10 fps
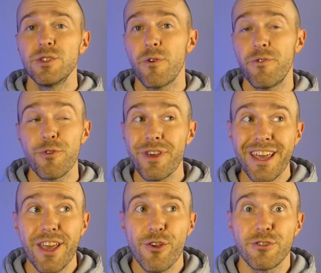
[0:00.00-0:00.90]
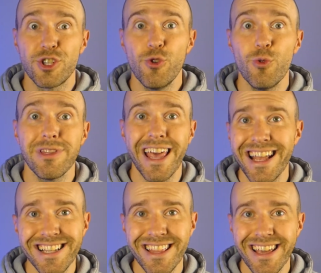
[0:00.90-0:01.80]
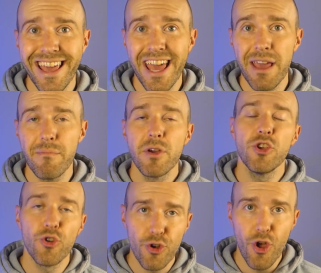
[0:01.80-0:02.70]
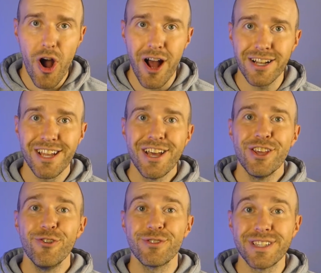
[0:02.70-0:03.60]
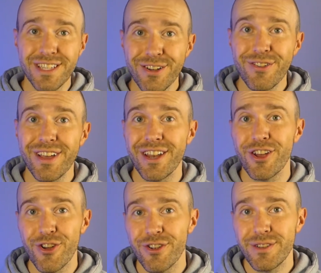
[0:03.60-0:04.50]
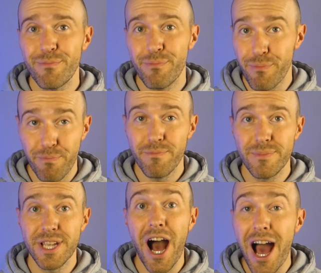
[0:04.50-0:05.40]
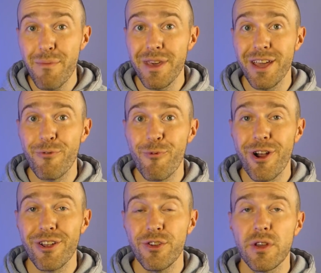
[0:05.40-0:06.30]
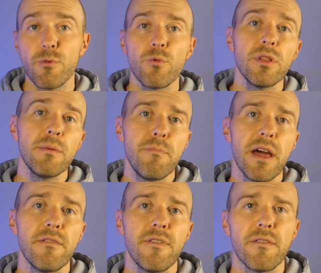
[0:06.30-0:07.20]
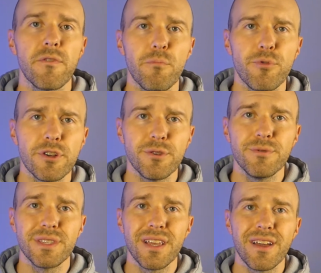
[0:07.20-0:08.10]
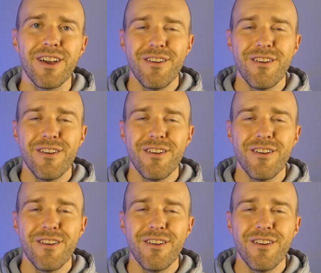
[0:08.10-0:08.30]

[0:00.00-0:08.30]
So if you're thinking you're too late to the game, you're not. You're still in a good timing where you can really benefit from producing